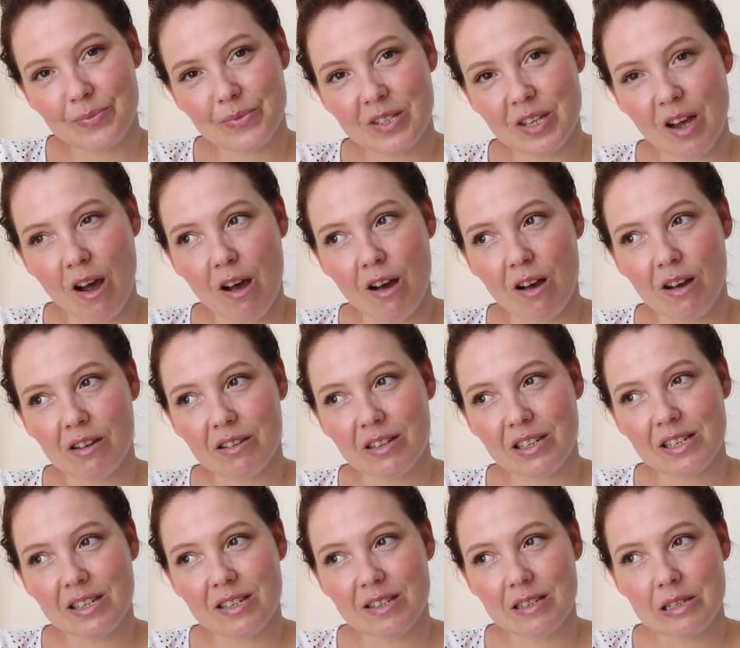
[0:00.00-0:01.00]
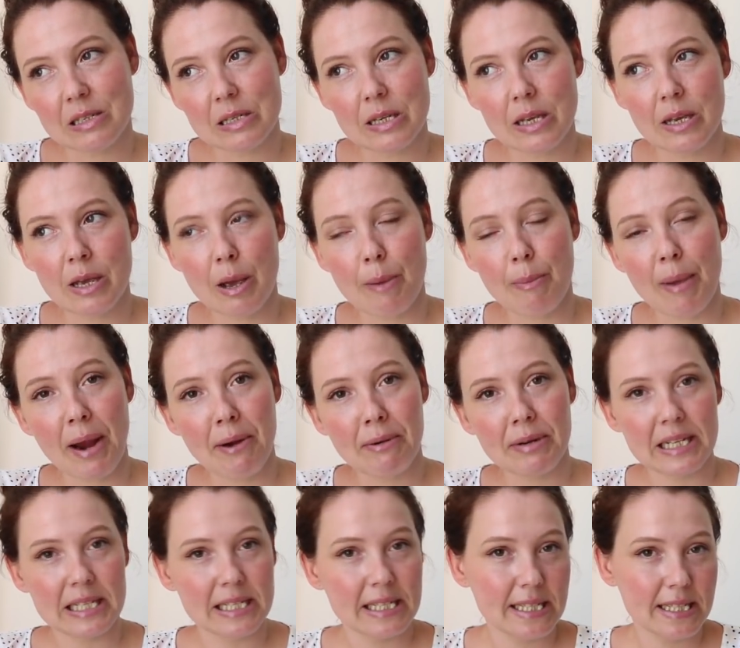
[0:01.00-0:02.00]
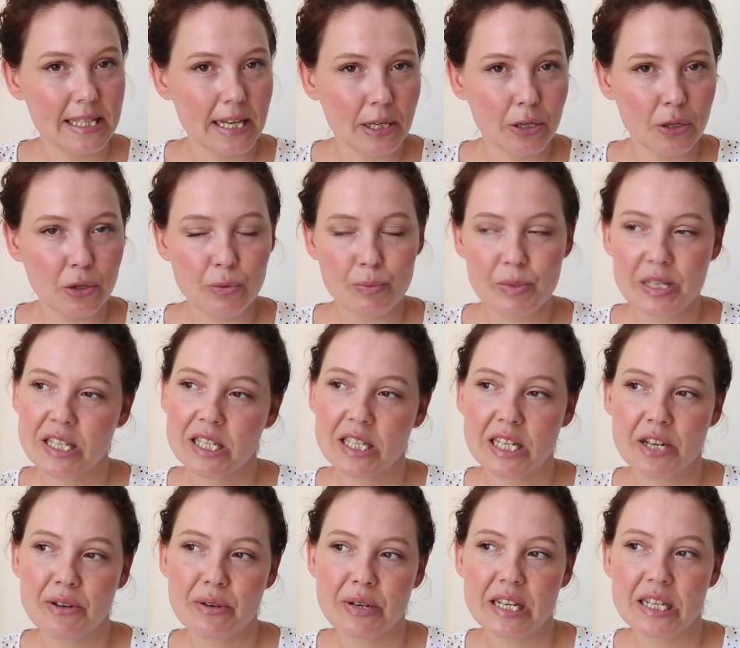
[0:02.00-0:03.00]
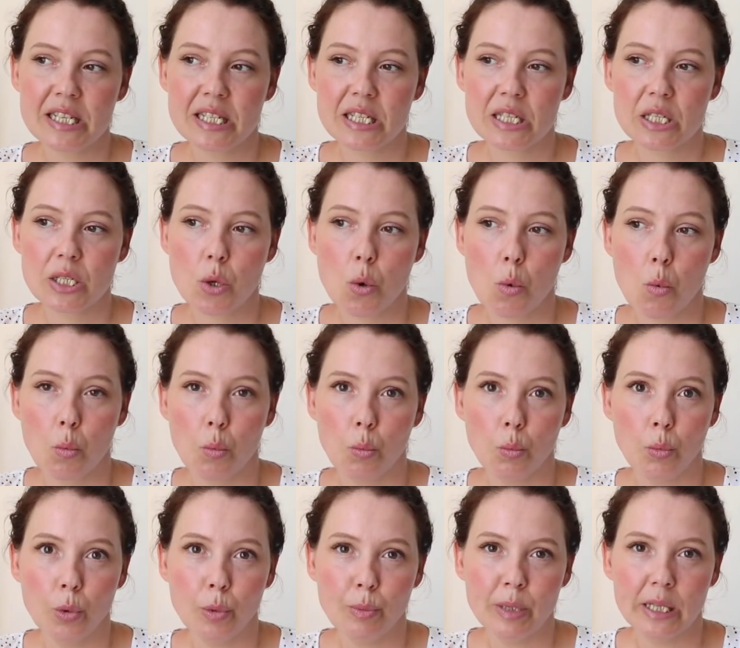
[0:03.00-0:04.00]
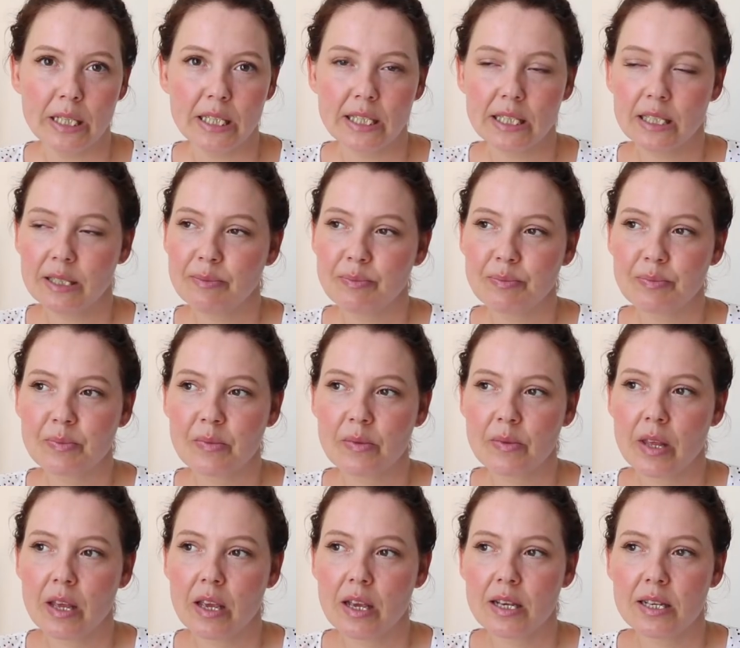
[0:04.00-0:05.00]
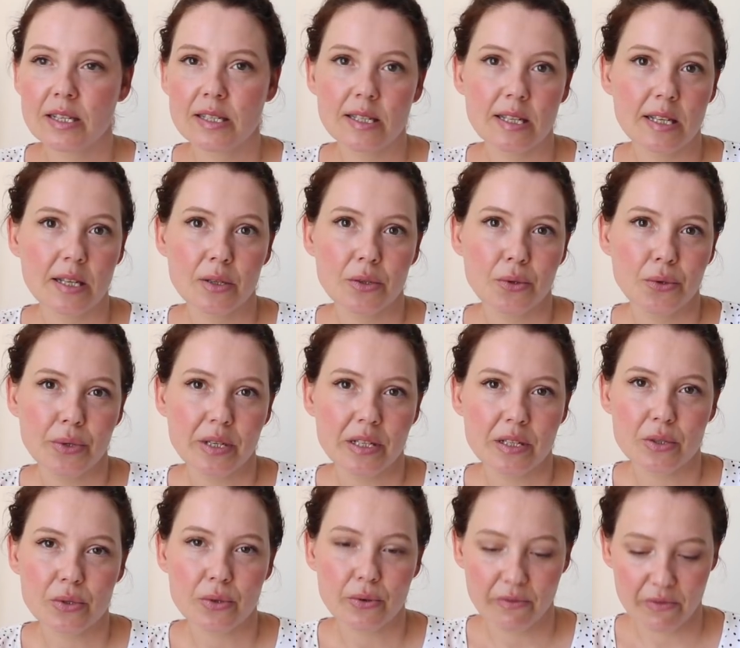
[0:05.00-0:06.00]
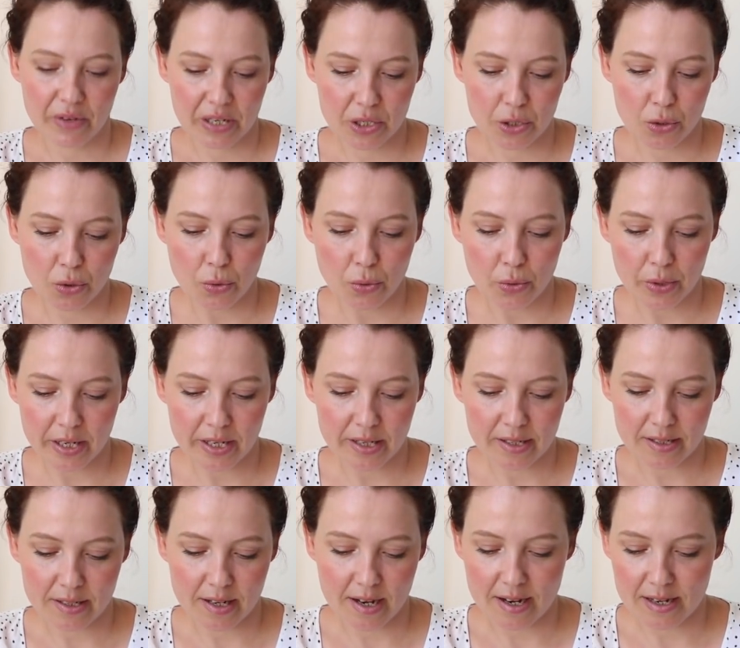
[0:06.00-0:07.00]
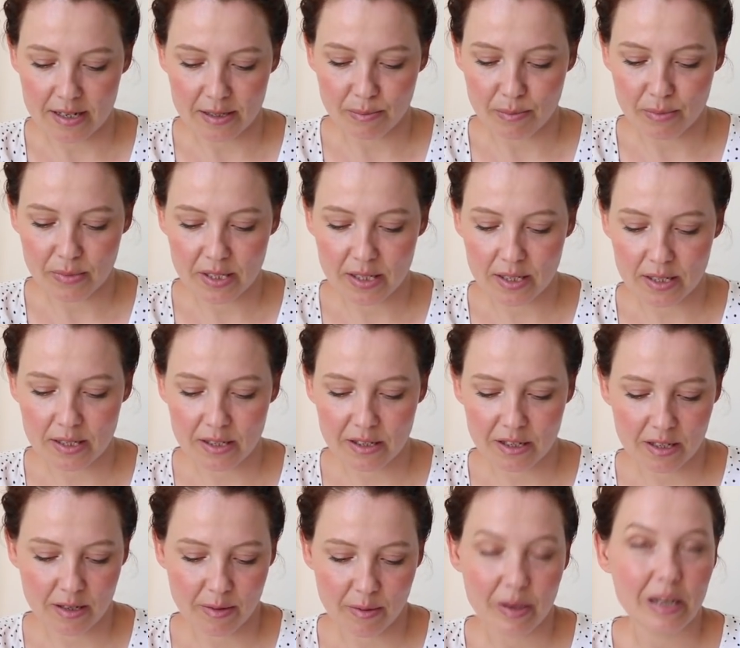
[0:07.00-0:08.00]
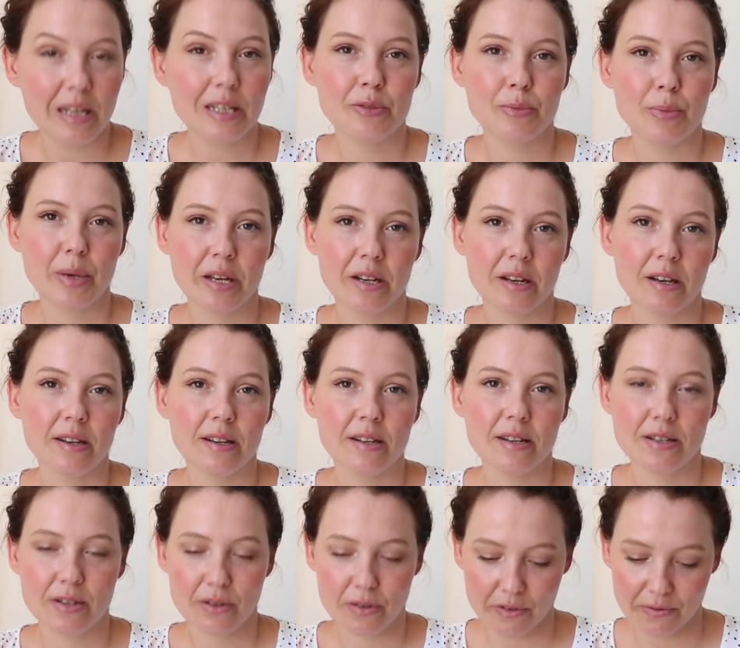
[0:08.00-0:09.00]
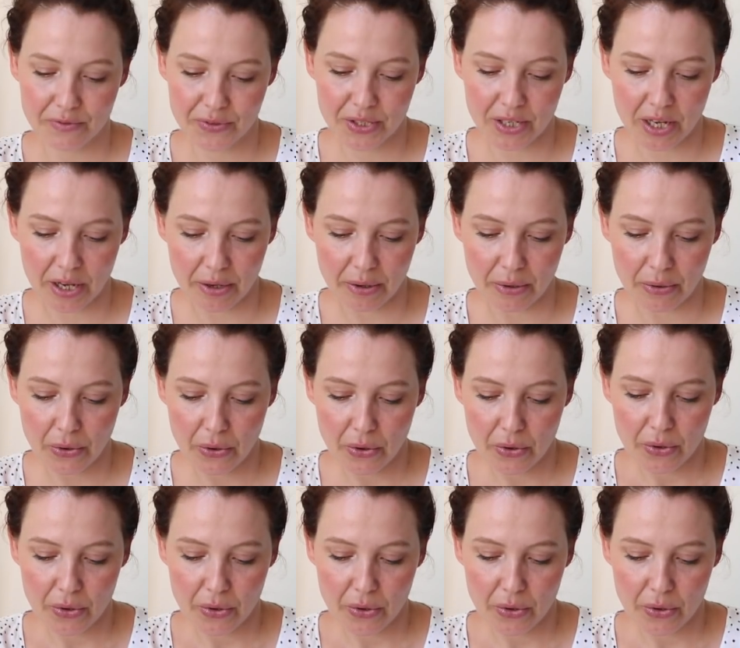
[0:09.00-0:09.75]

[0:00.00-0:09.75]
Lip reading: dark, apparently single, mysterious woman, single in sort of Victorian times. It's a little bit unheard of, so